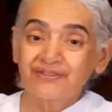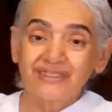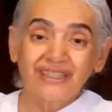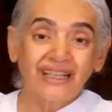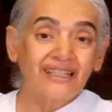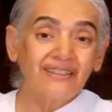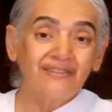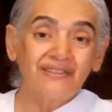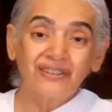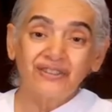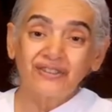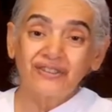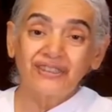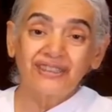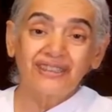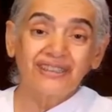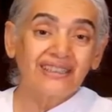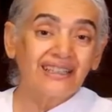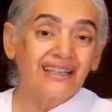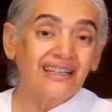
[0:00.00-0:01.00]

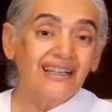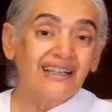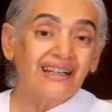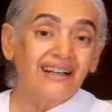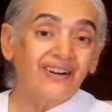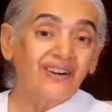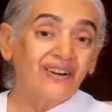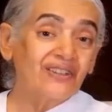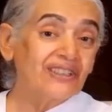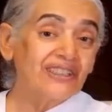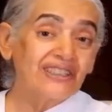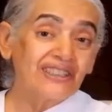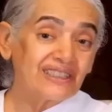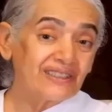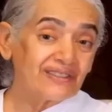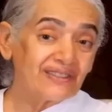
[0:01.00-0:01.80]
television, on an